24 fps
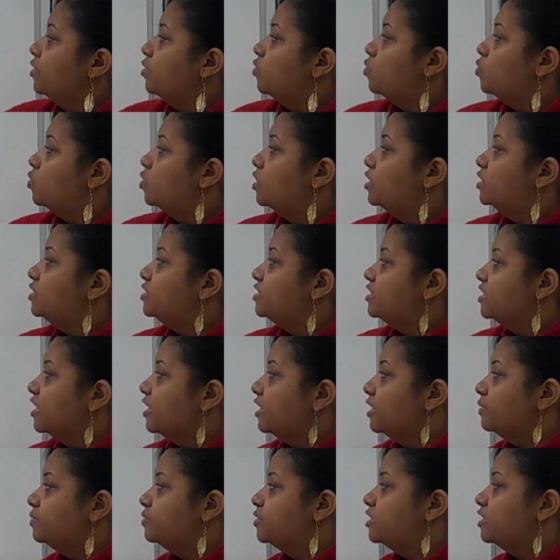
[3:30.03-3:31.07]
1
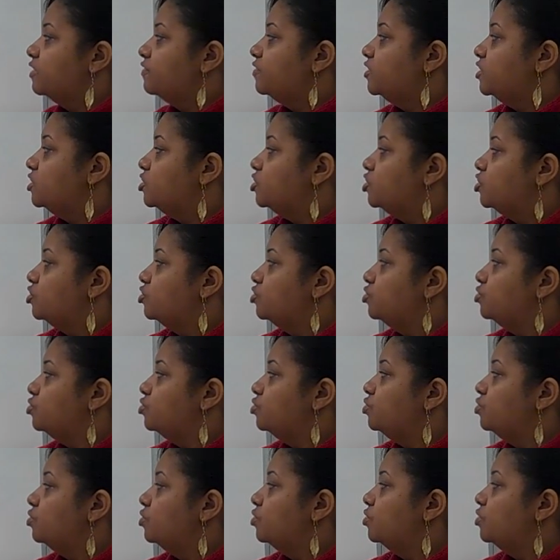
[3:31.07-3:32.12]
times
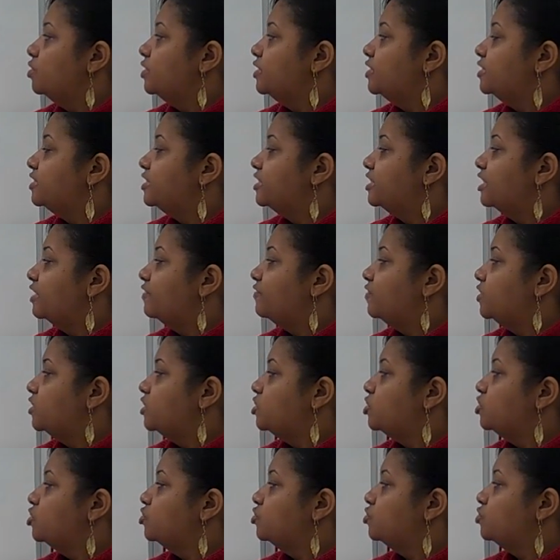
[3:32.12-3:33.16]
72 is
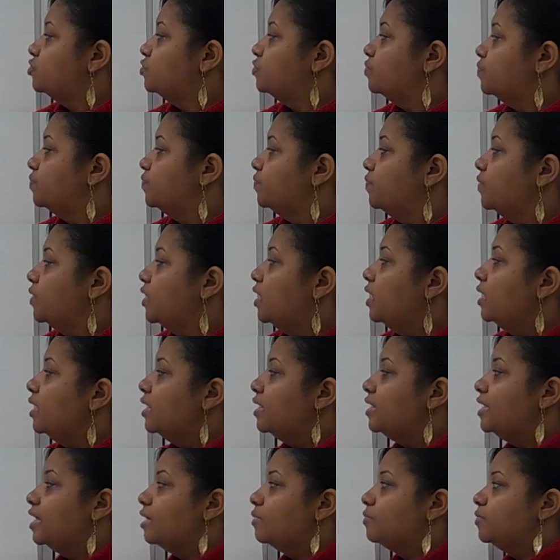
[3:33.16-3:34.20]
72.
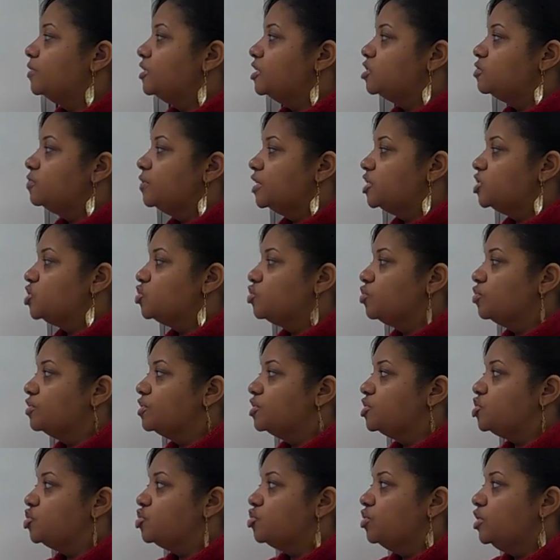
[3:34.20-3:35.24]
Now please make sure
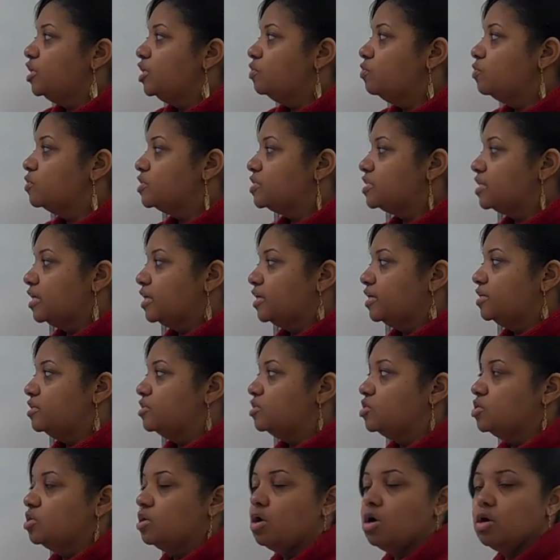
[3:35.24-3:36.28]
that your equal
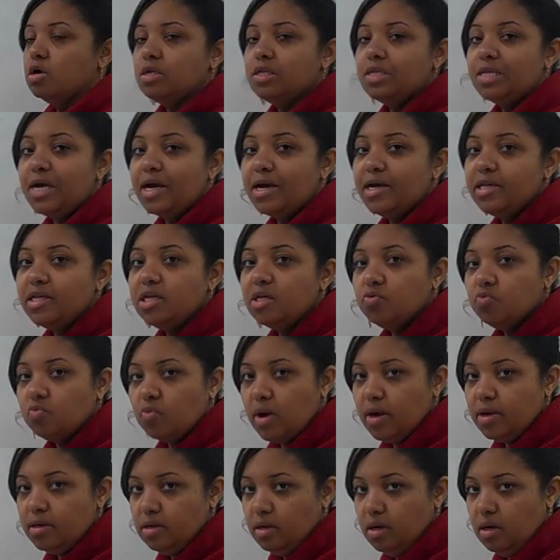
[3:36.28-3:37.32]
signs are lining
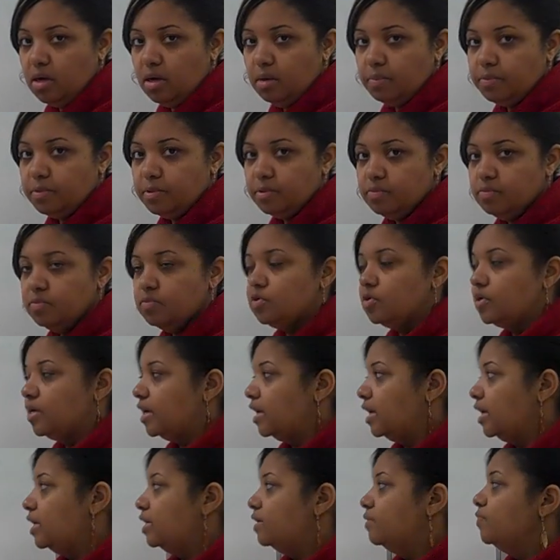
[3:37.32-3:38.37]
right up.
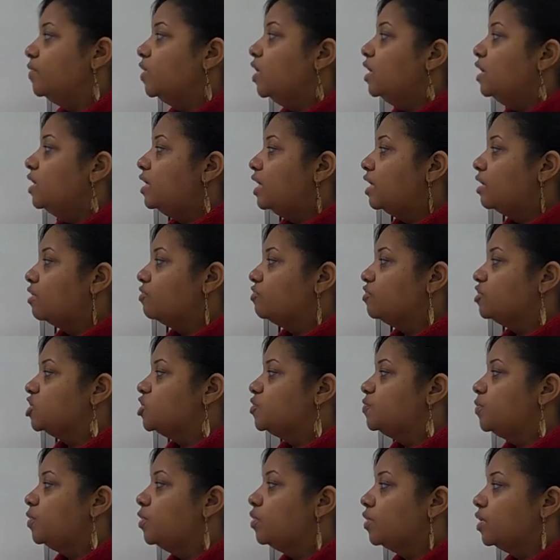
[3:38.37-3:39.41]
Okay. Now at
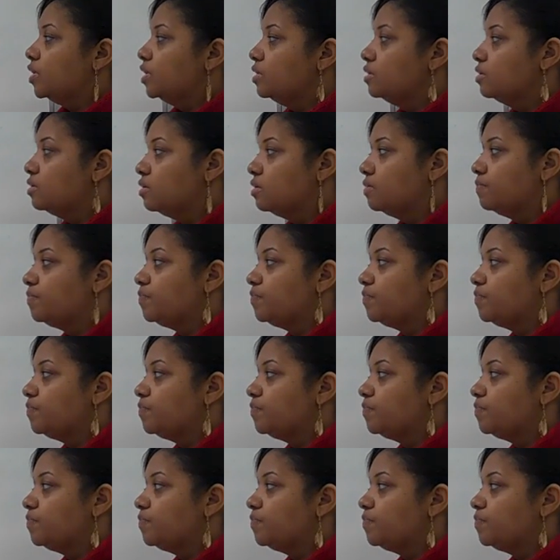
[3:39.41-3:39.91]
this point